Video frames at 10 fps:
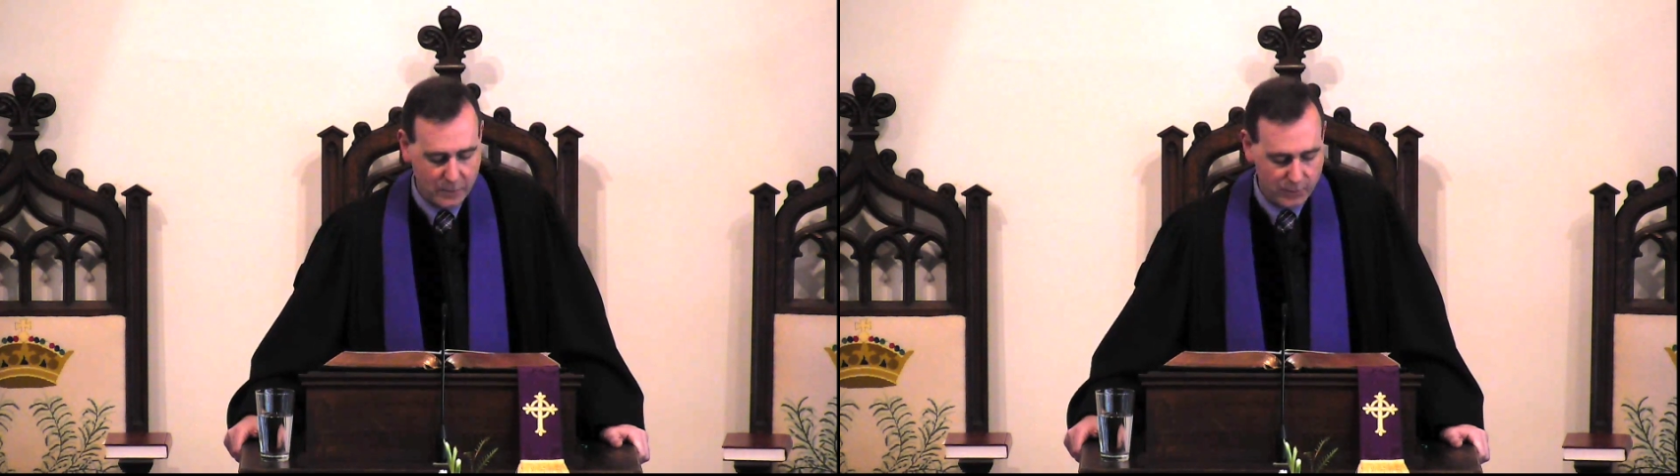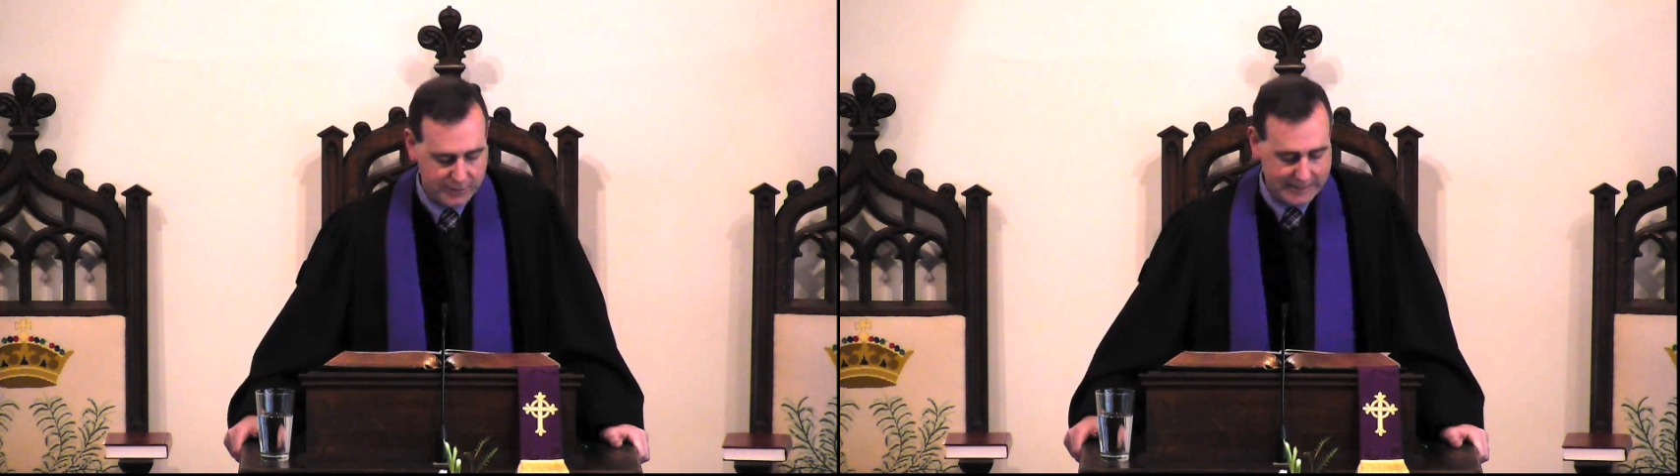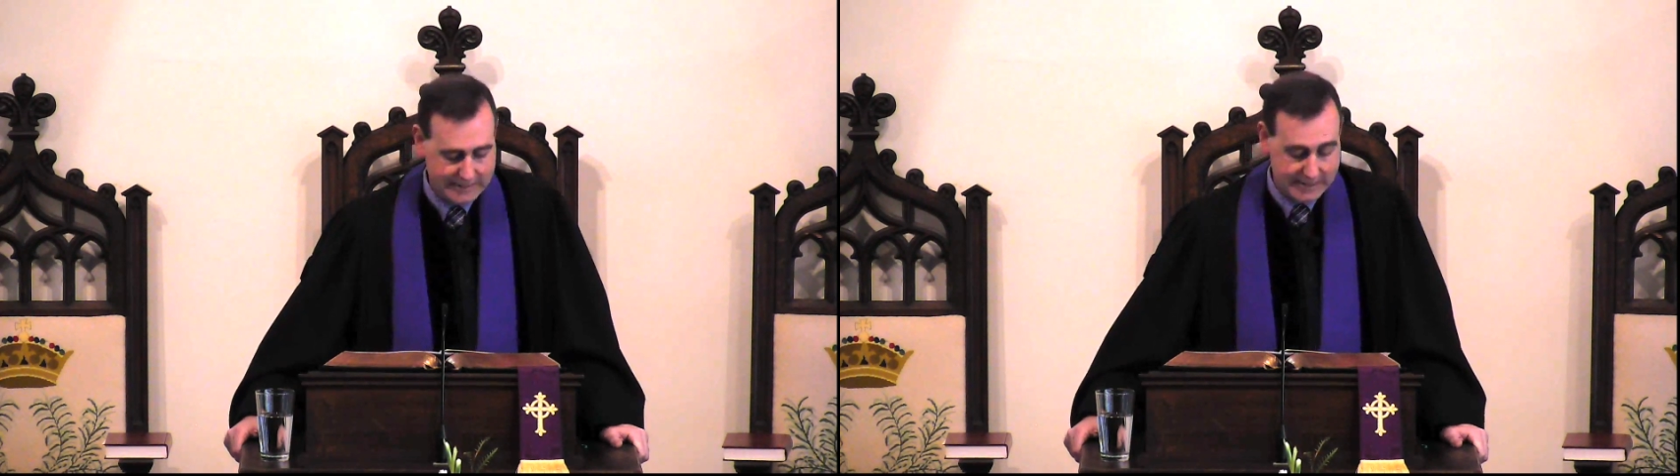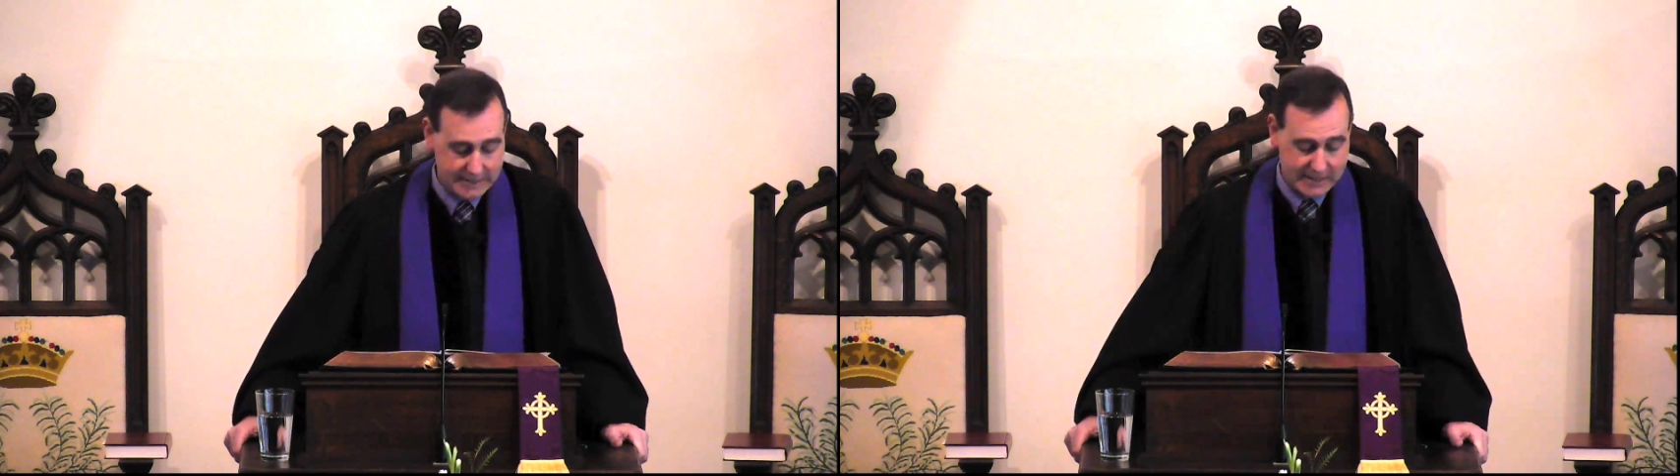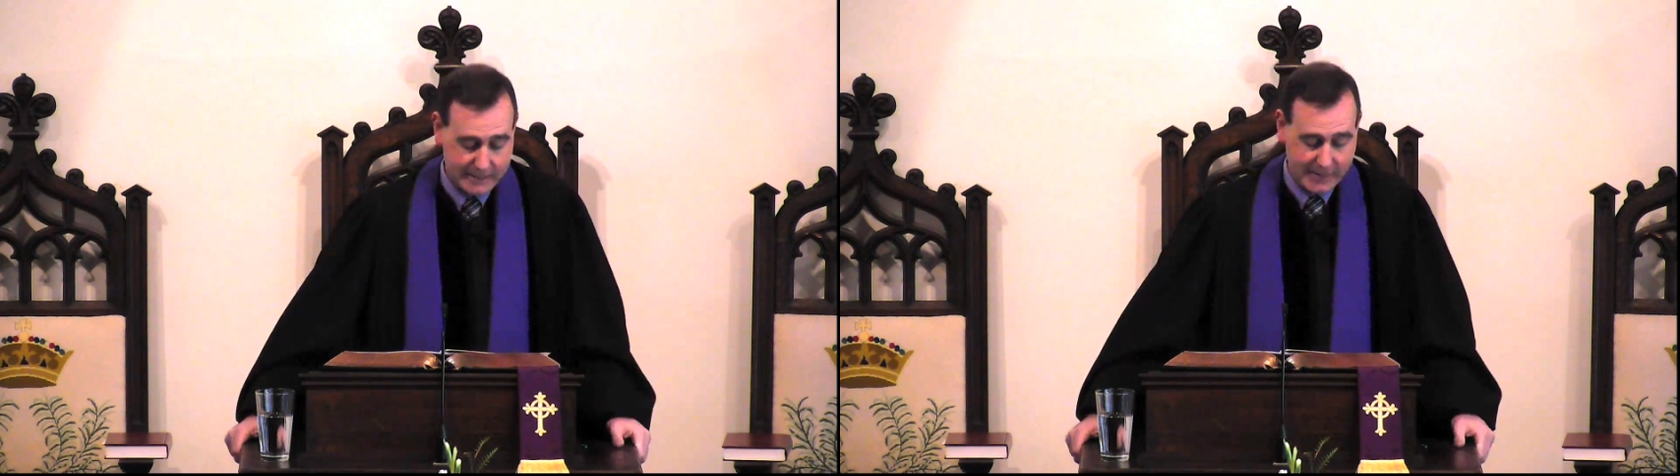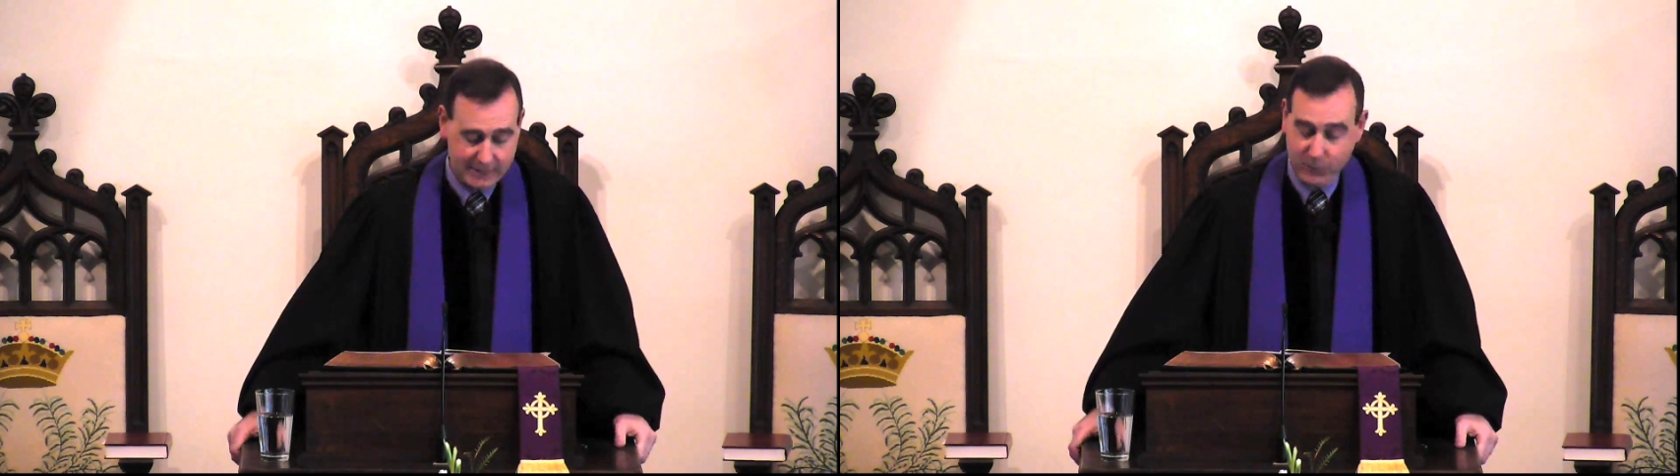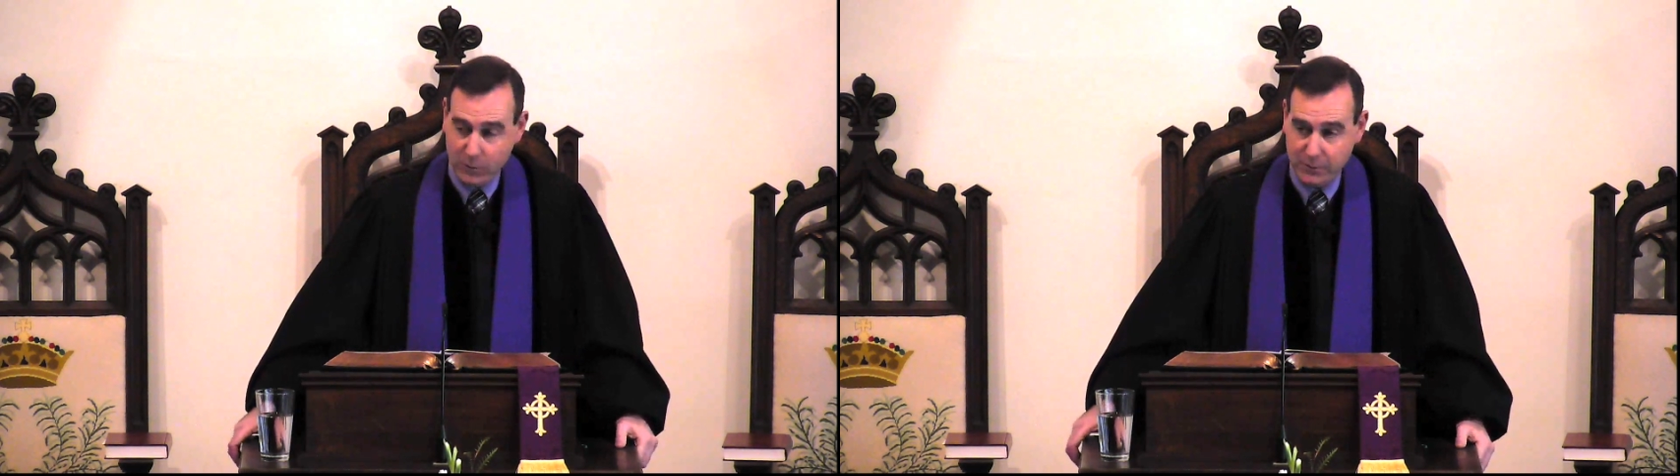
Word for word: which I didn't, I might have opened the